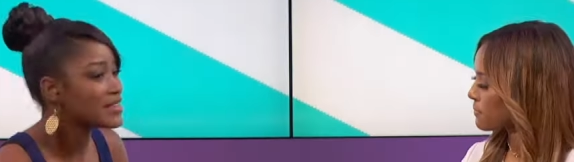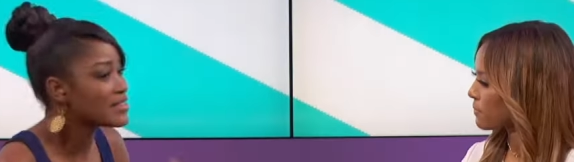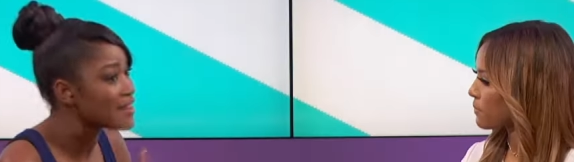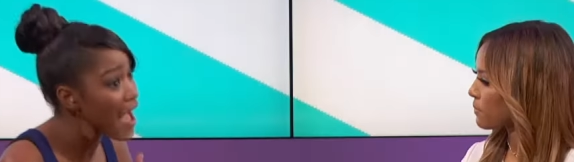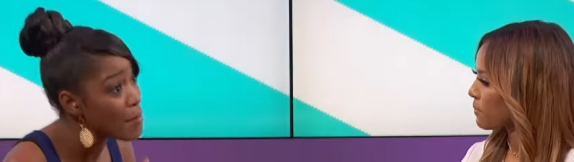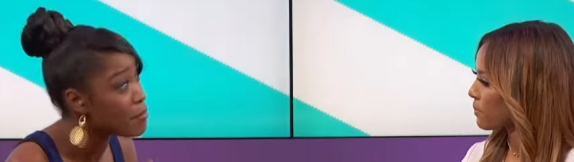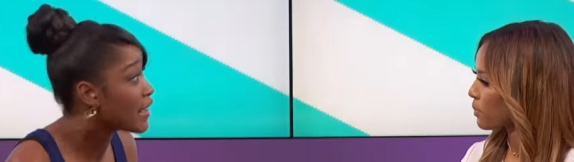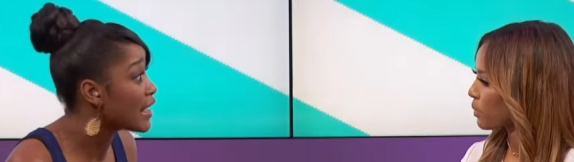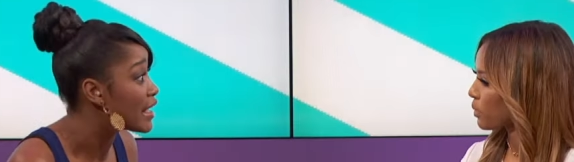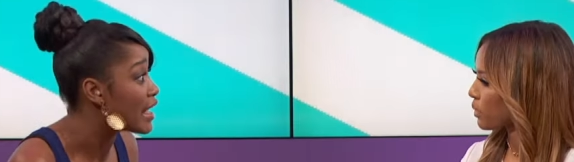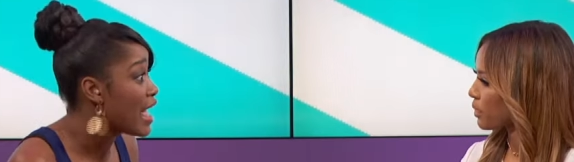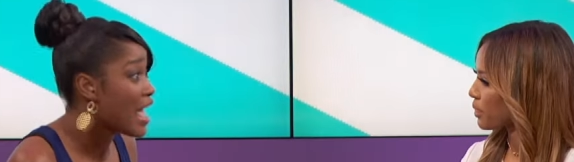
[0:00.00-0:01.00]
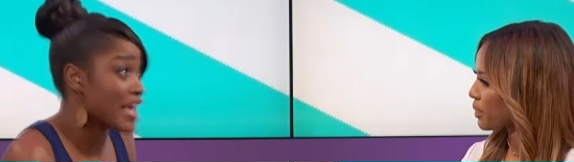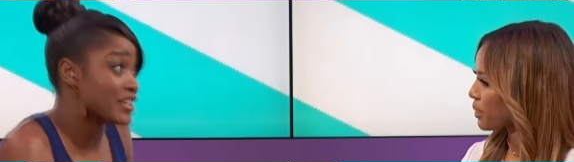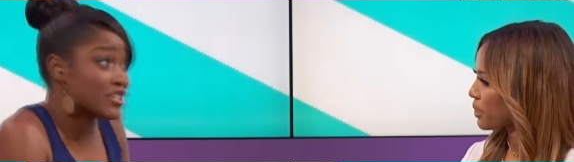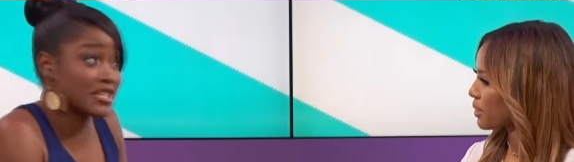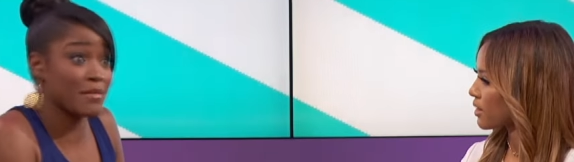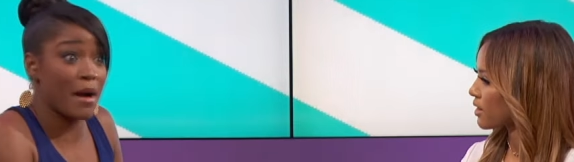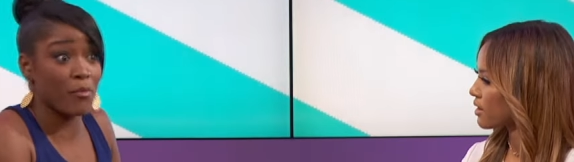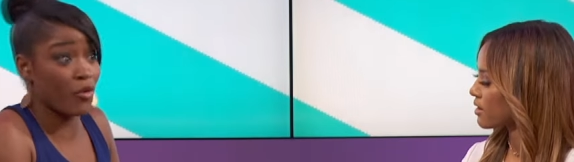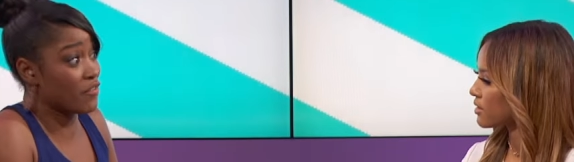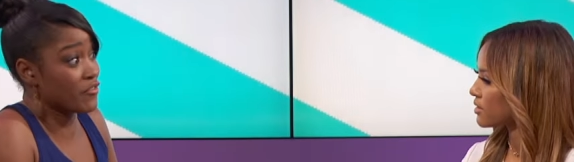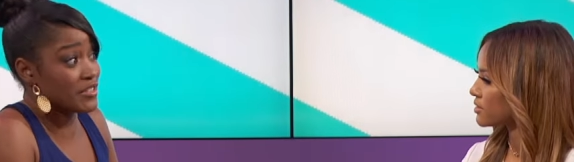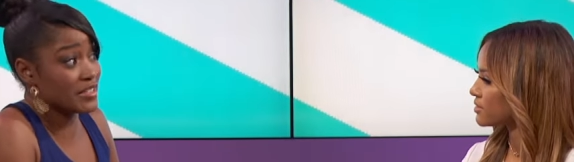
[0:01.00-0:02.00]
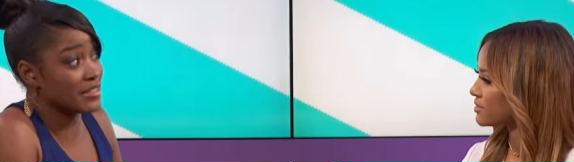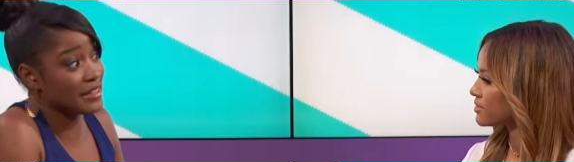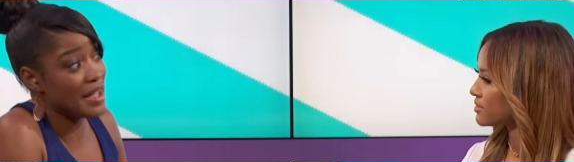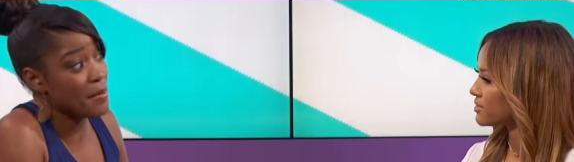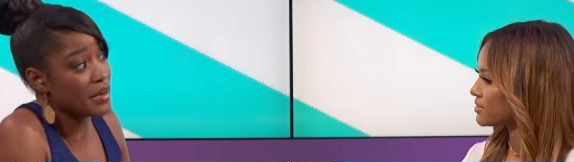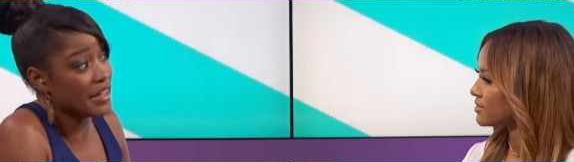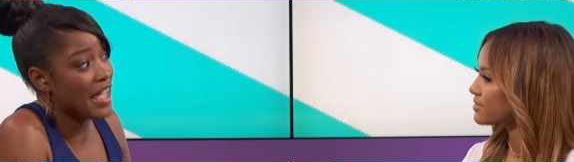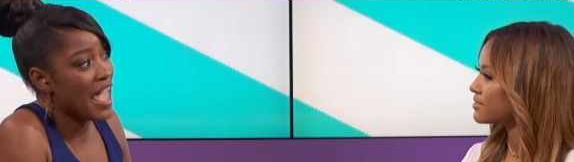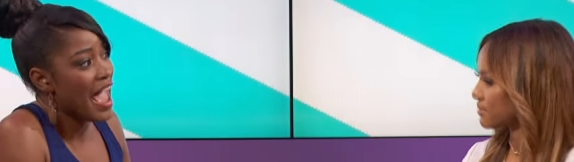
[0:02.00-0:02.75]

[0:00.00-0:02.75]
Speaker 1: it's not me. It's just my boyfriend's a celebrity.